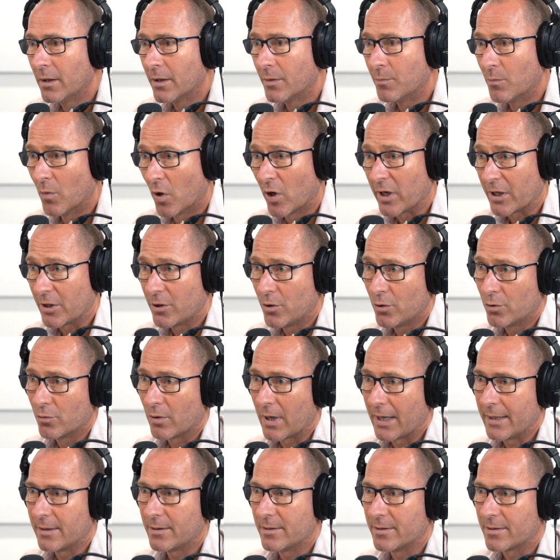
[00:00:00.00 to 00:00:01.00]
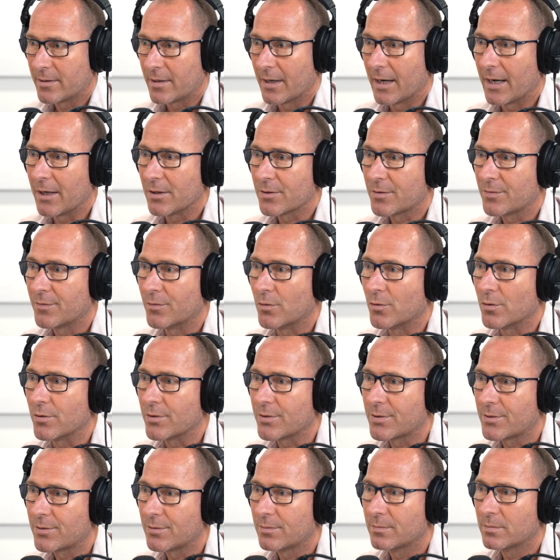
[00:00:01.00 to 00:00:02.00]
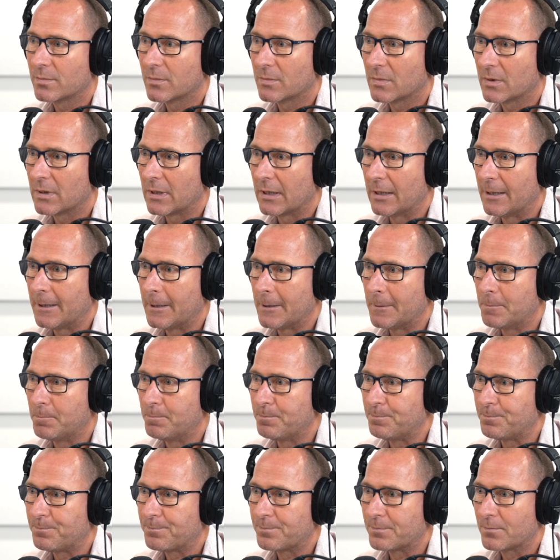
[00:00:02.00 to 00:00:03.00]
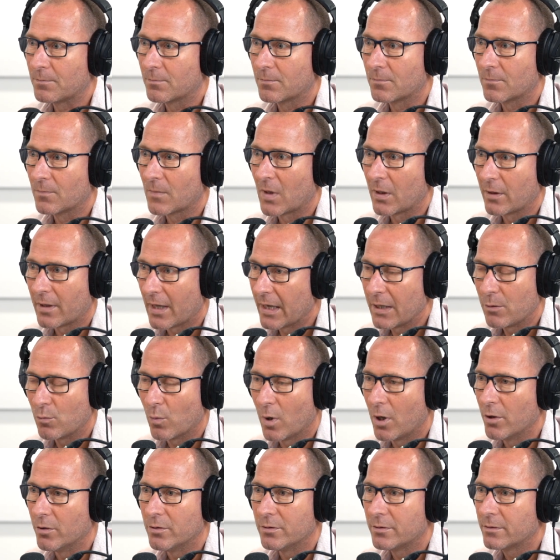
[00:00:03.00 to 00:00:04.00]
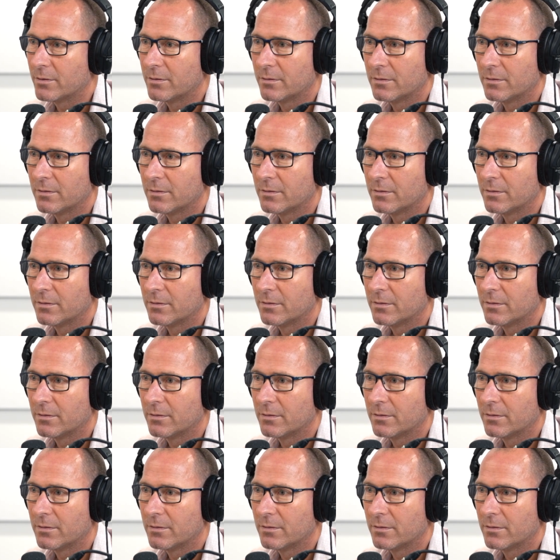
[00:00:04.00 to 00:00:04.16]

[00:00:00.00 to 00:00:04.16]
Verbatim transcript: my curated sales force, um, they won't